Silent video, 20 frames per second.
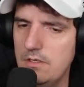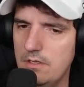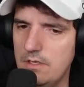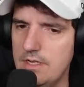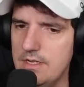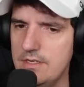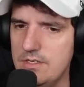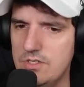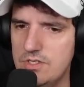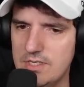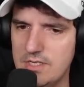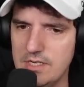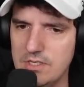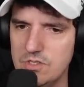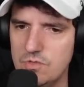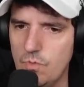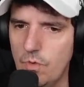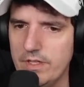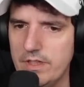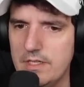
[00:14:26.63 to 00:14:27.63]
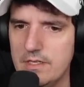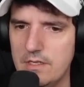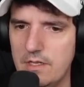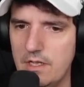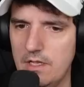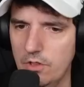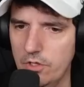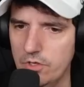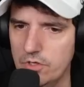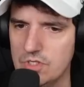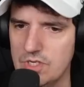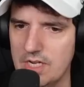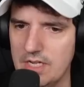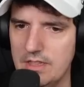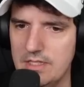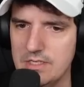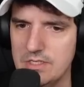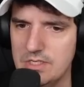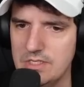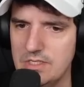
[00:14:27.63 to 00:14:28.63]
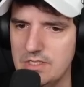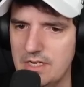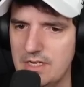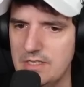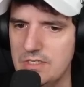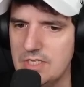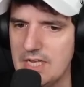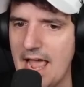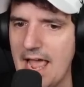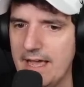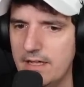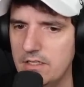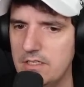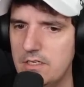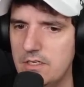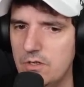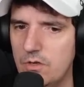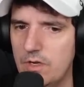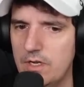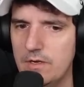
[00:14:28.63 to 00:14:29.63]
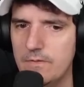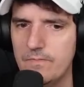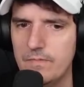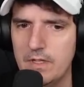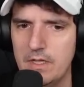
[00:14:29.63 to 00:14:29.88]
is what it looks like this is exactly doing.